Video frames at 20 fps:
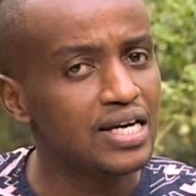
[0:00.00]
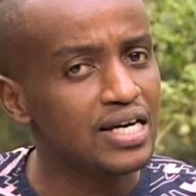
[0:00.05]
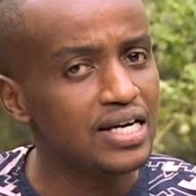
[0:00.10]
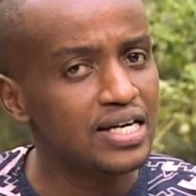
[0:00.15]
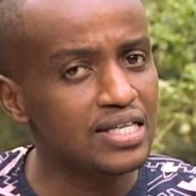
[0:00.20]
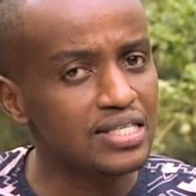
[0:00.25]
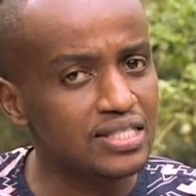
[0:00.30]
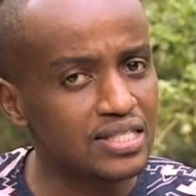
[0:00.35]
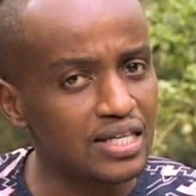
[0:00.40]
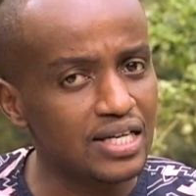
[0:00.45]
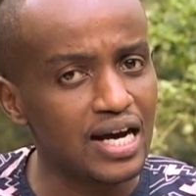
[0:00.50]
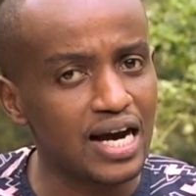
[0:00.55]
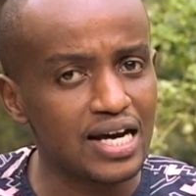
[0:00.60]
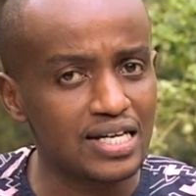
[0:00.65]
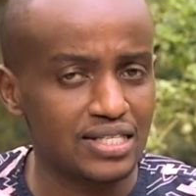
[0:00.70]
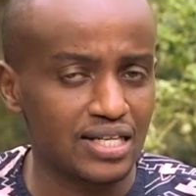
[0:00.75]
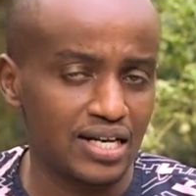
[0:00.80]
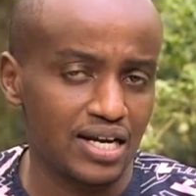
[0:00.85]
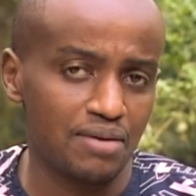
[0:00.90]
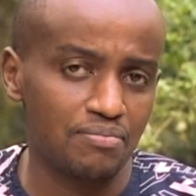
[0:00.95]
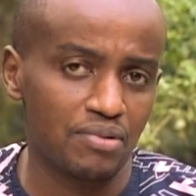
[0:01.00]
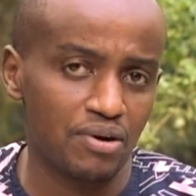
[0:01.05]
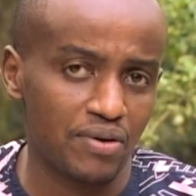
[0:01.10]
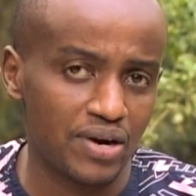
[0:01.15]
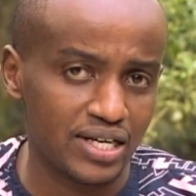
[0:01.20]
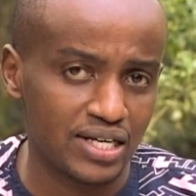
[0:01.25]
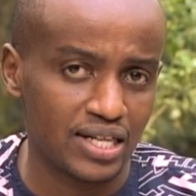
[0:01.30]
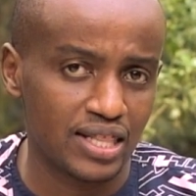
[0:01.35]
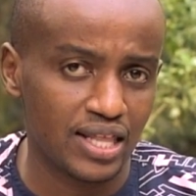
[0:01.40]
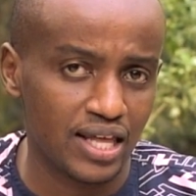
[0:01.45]
he still has a number
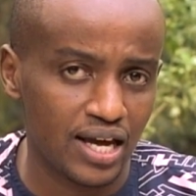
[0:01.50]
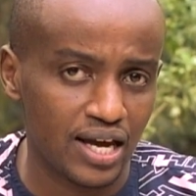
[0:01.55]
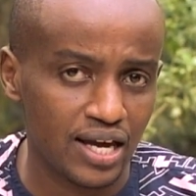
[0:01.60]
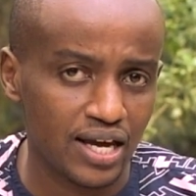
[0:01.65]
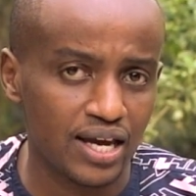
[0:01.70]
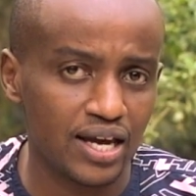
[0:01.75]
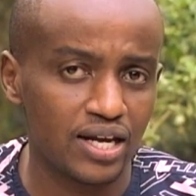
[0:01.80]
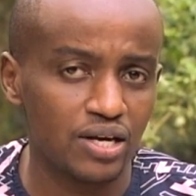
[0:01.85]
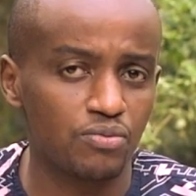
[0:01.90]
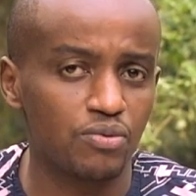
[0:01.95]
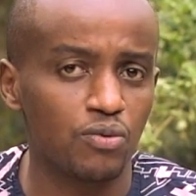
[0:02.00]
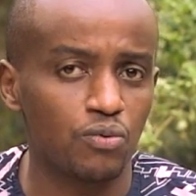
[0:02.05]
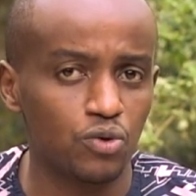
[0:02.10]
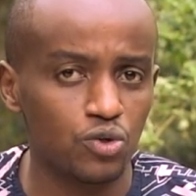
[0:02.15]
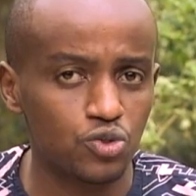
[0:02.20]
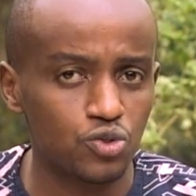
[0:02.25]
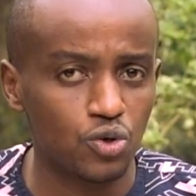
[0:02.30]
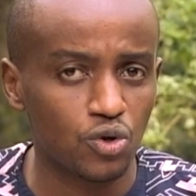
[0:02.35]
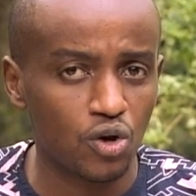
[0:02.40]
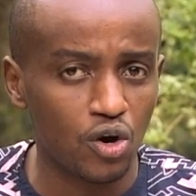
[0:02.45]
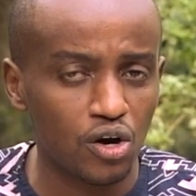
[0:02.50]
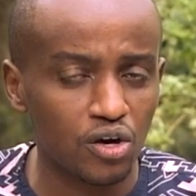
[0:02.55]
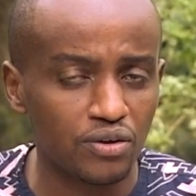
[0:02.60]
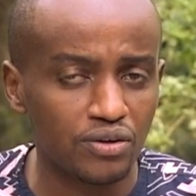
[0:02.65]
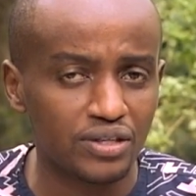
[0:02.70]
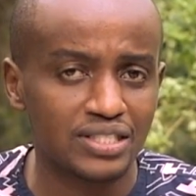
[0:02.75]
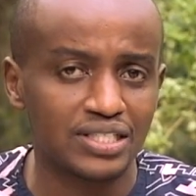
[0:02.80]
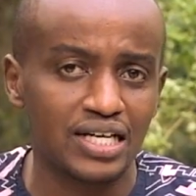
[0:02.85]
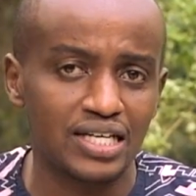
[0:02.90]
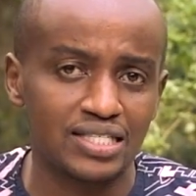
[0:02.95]
right there. And we want to
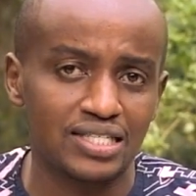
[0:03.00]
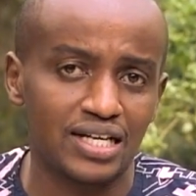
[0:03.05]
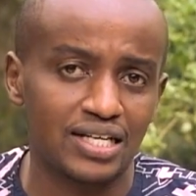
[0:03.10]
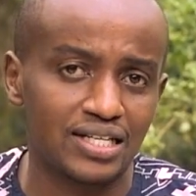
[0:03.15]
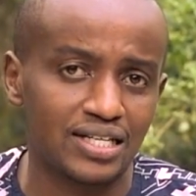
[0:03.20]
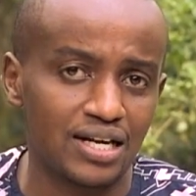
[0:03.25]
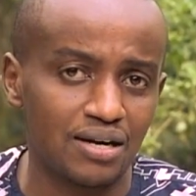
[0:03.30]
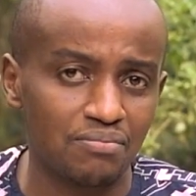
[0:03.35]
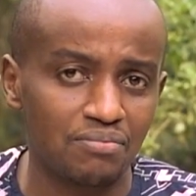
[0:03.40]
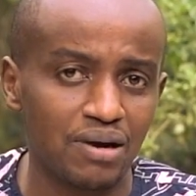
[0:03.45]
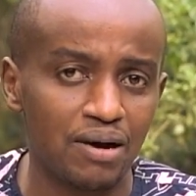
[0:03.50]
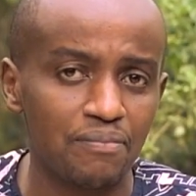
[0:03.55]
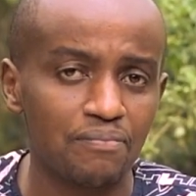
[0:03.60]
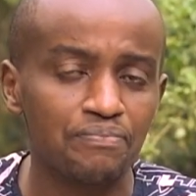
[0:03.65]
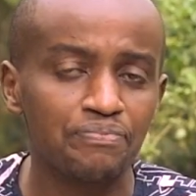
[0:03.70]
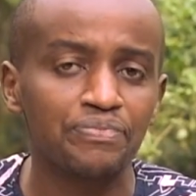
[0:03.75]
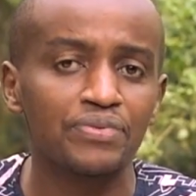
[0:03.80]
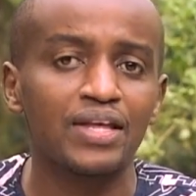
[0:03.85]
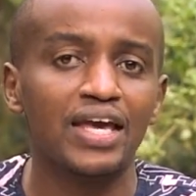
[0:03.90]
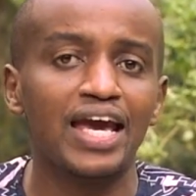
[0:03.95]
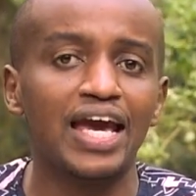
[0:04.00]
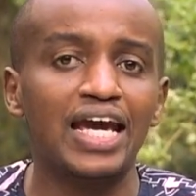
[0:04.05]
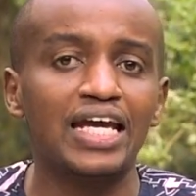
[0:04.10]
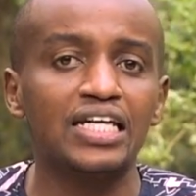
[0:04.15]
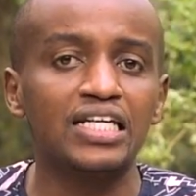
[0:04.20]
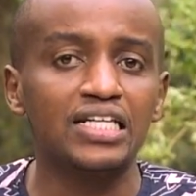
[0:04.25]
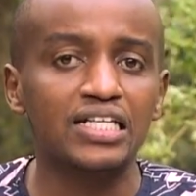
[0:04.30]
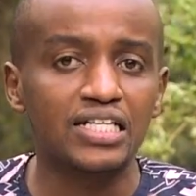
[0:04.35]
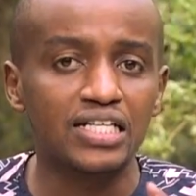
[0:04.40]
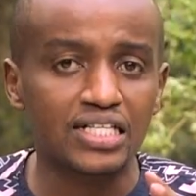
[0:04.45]
concretize that number and
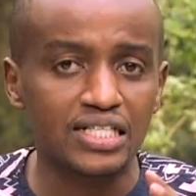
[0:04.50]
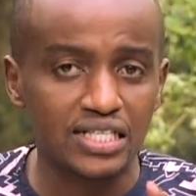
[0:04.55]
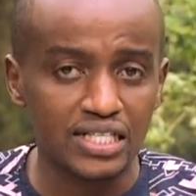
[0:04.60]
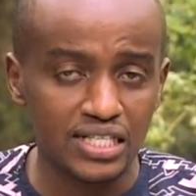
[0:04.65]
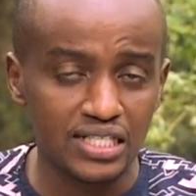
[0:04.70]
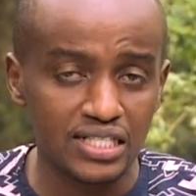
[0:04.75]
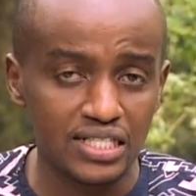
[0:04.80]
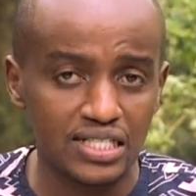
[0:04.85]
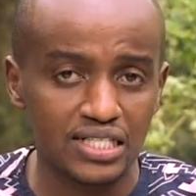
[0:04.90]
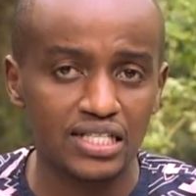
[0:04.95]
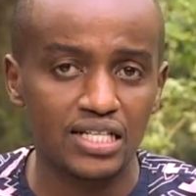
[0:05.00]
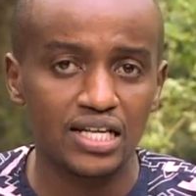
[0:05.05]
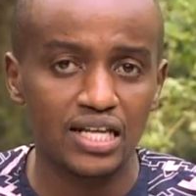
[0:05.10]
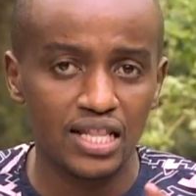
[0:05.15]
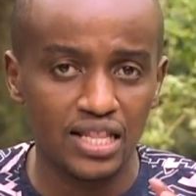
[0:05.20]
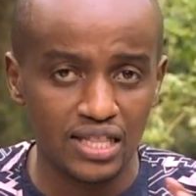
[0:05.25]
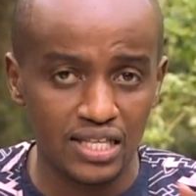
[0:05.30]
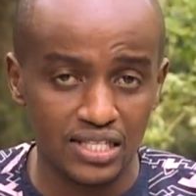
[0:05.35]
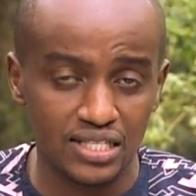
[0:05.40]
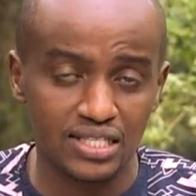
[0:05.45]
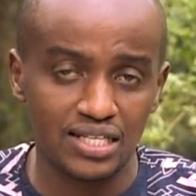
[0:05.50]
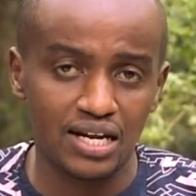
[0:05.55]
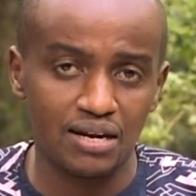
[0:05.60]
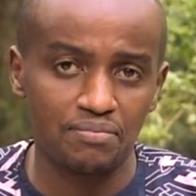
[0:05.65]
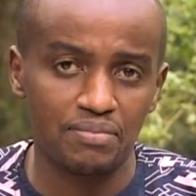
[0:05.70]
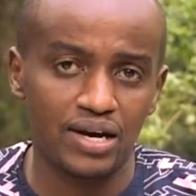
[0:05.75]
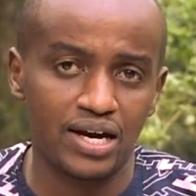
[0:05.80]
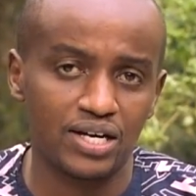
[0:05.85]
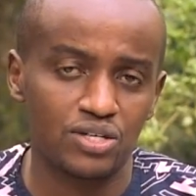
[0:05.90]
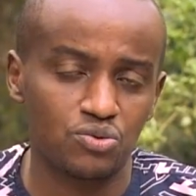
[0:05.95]
increase this
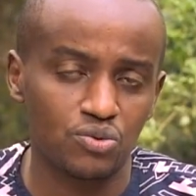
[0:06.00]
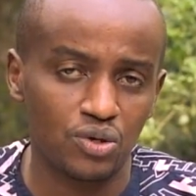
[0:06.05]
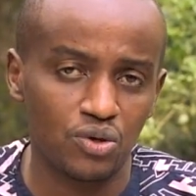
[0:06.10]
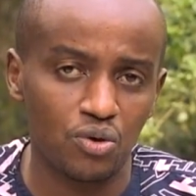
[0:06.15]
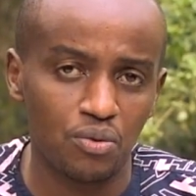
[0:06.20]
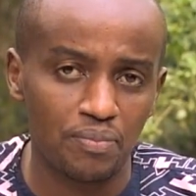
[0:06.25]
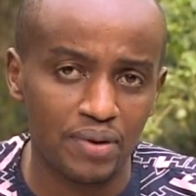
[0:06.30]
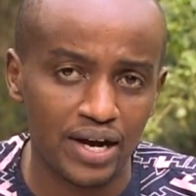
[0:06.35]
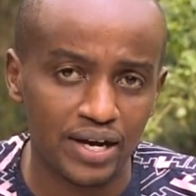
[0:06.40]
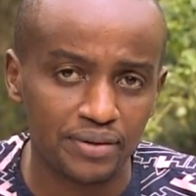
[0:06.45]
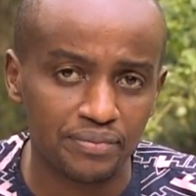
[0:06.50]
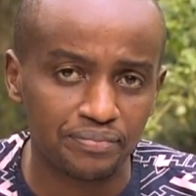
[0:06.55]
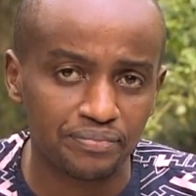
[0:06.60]
number as we go by.